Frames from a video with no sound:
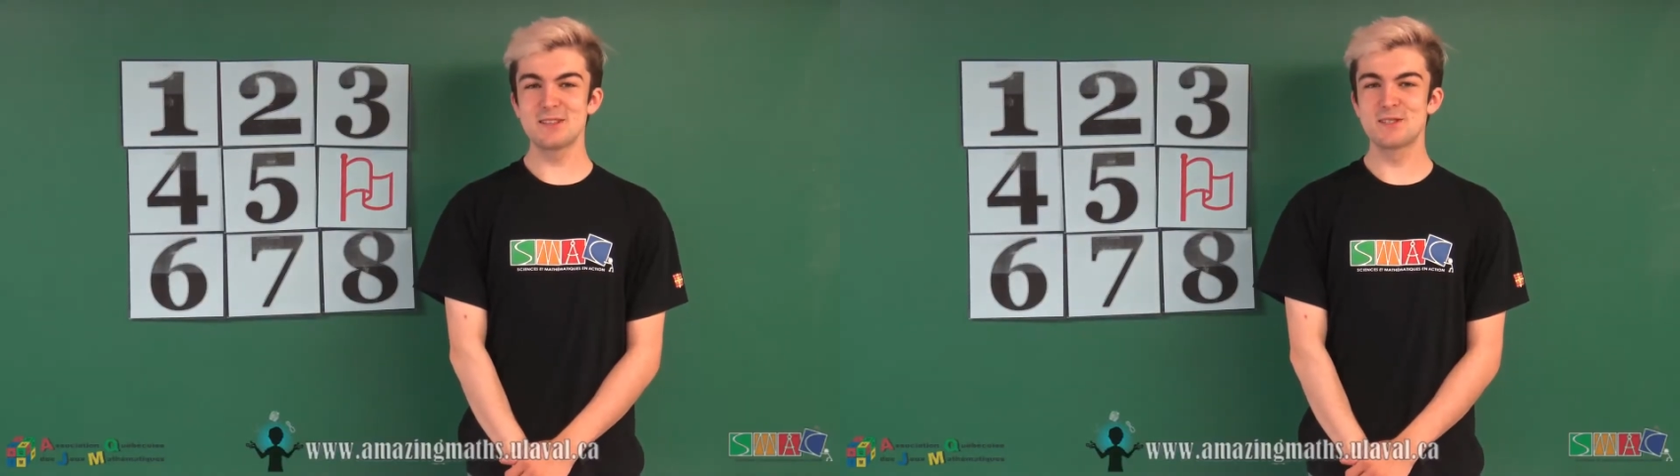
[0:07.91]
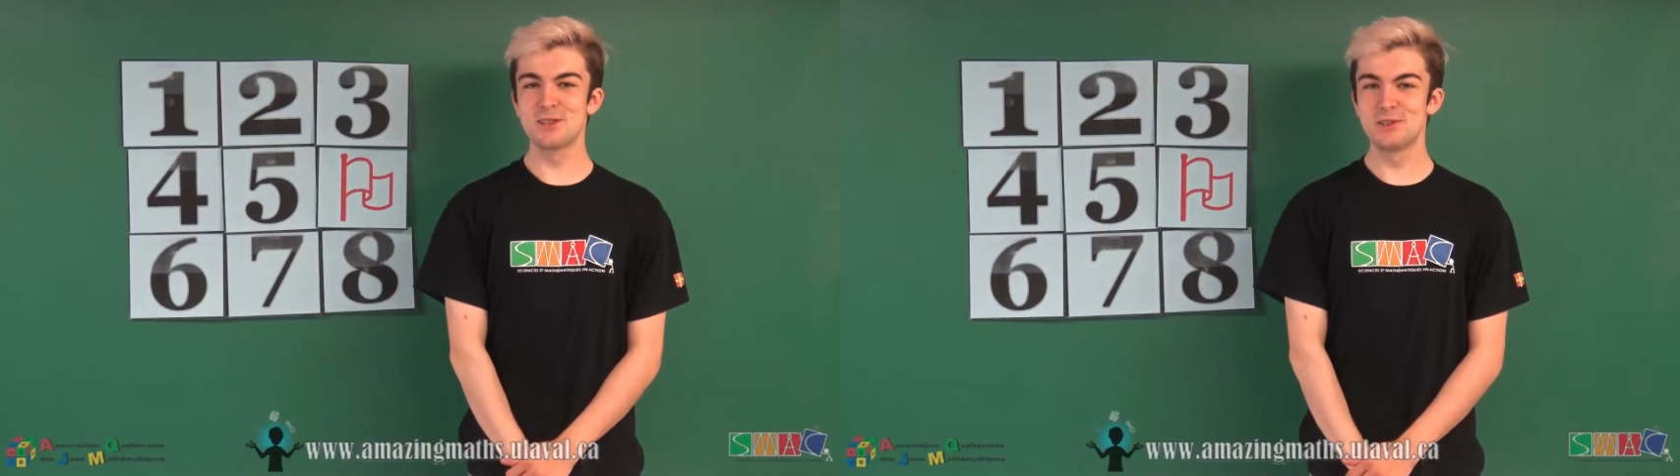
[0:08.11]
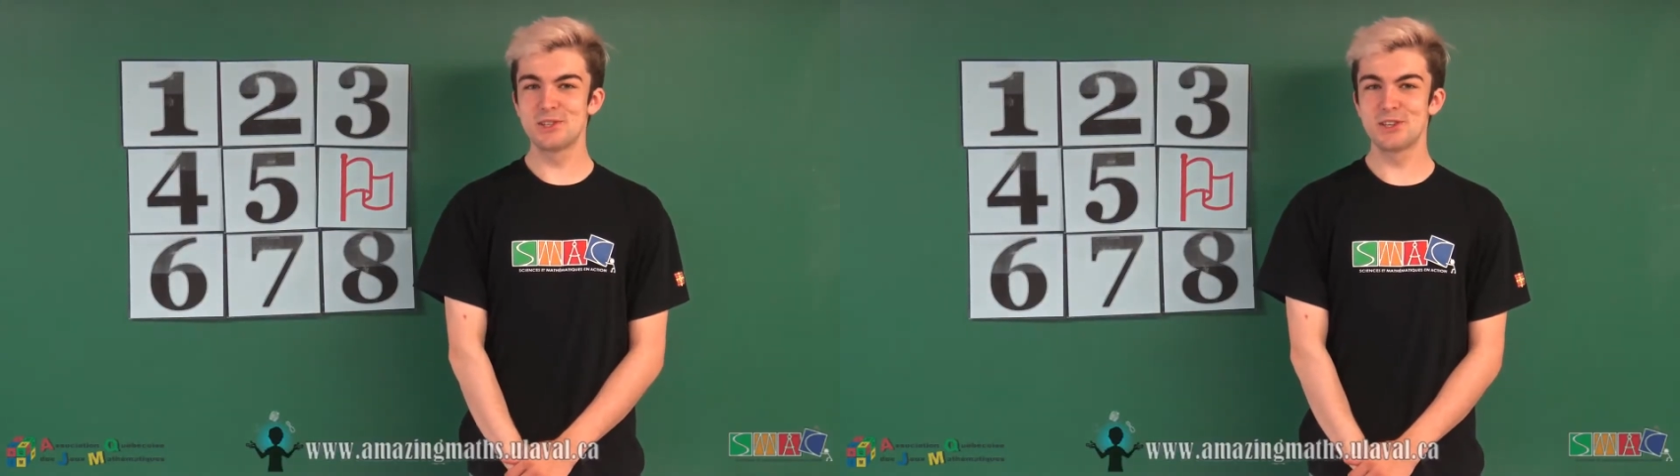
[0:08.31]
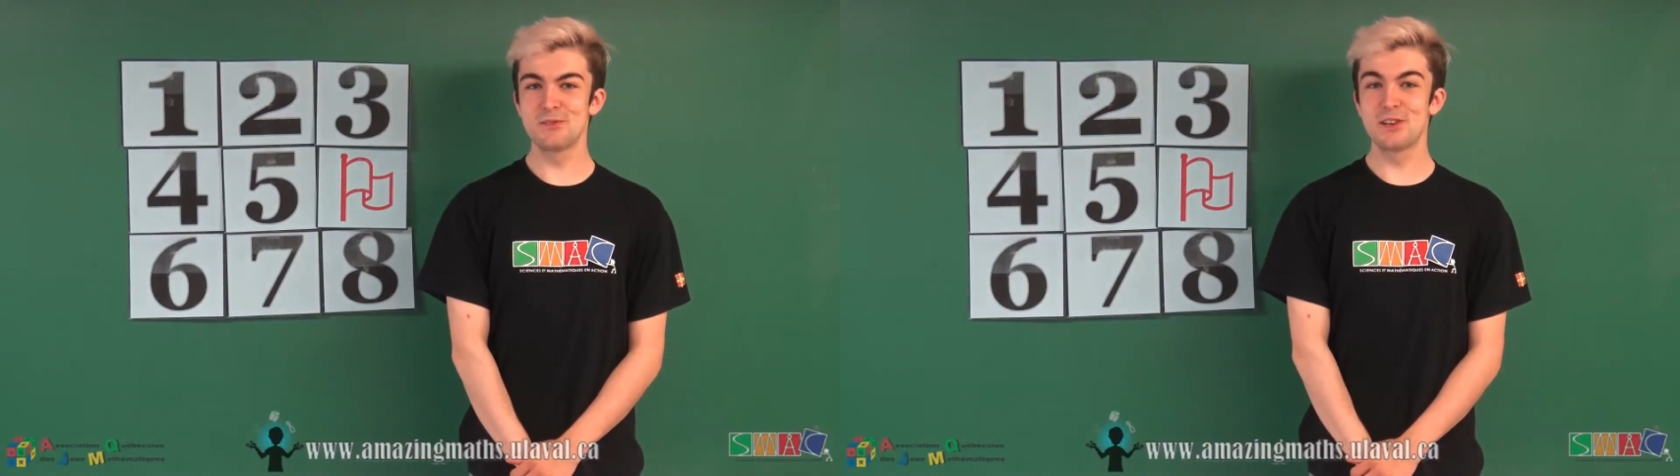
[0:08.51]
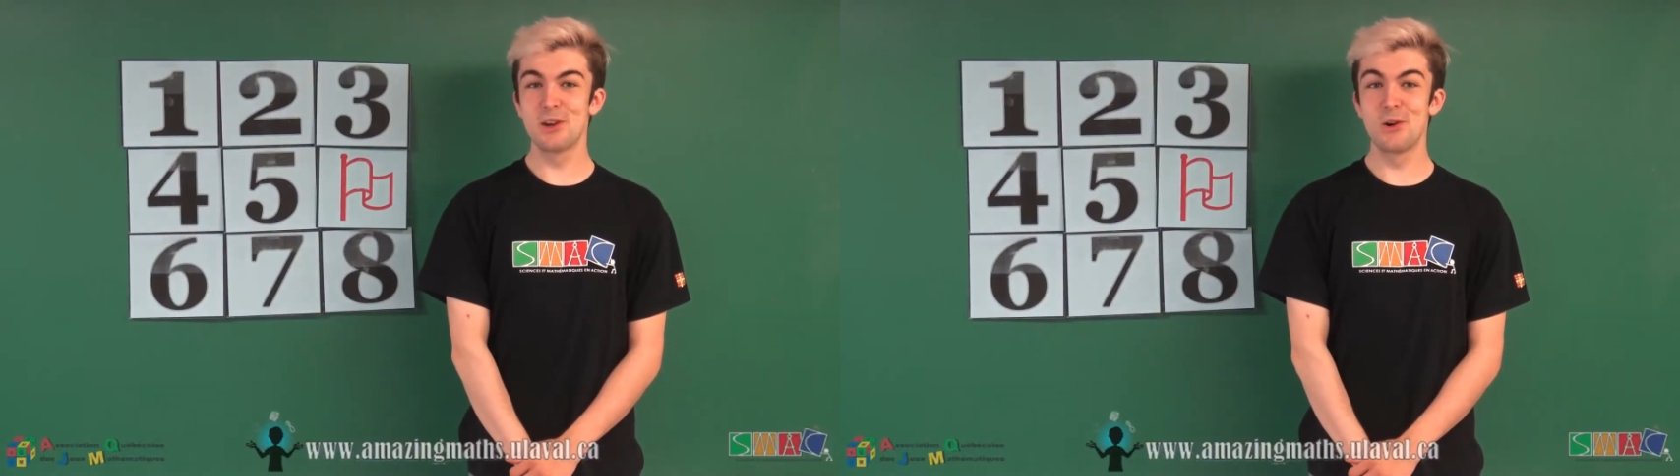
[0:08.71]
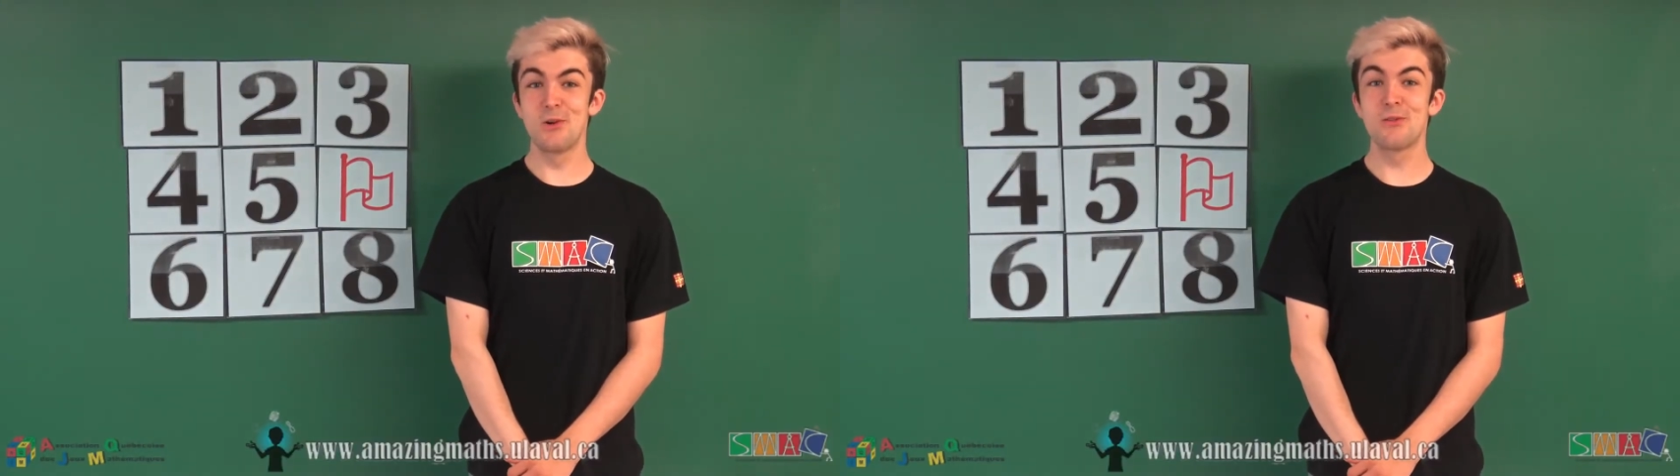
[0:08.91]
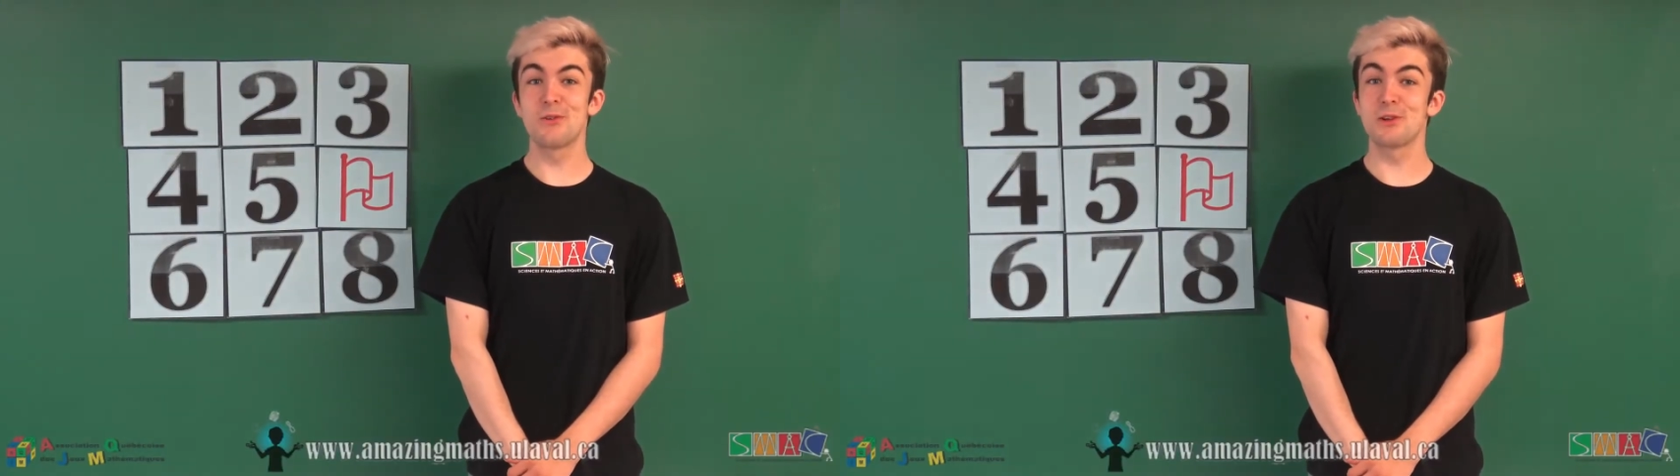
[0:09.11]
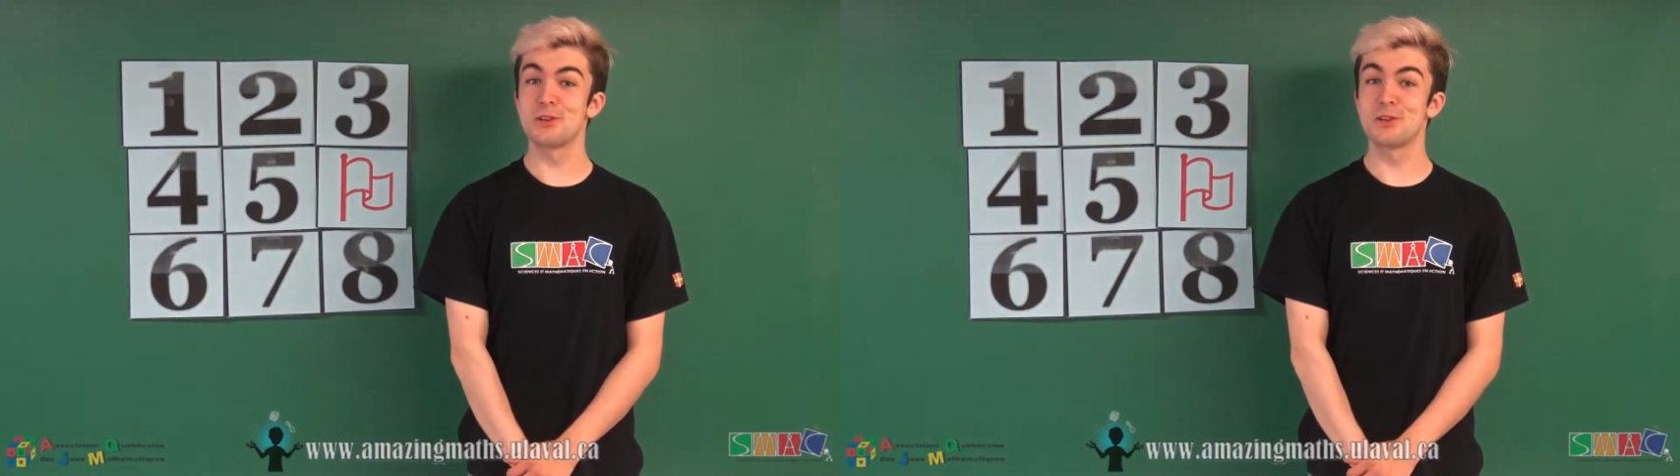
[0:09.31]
solution video for the